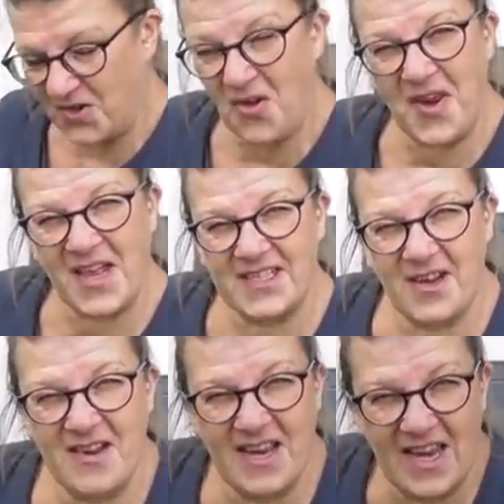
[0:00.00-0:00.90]
Not
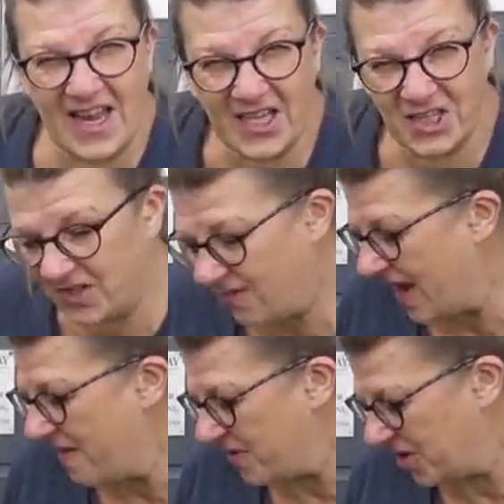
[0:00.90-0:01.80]
necessarily lashing
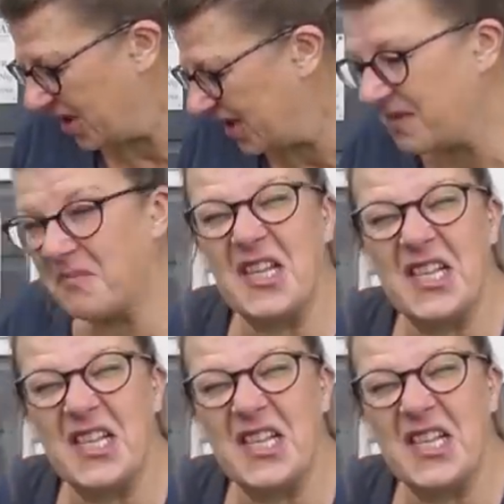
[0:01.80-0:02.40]
rain, but just some